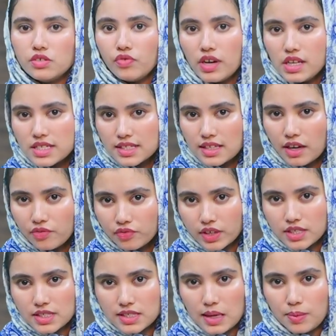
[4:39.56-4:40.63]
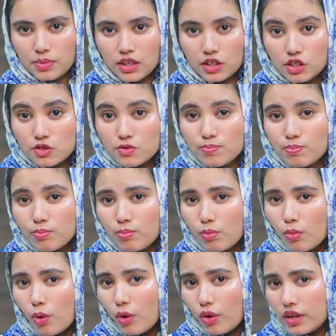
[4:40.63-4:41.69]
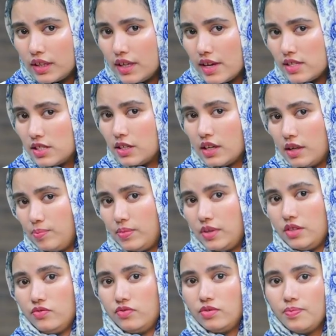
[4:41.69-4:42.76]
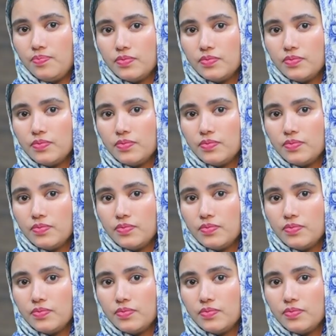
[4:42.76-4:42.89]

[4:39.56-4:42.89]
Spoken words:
While self-concept is more descriptive,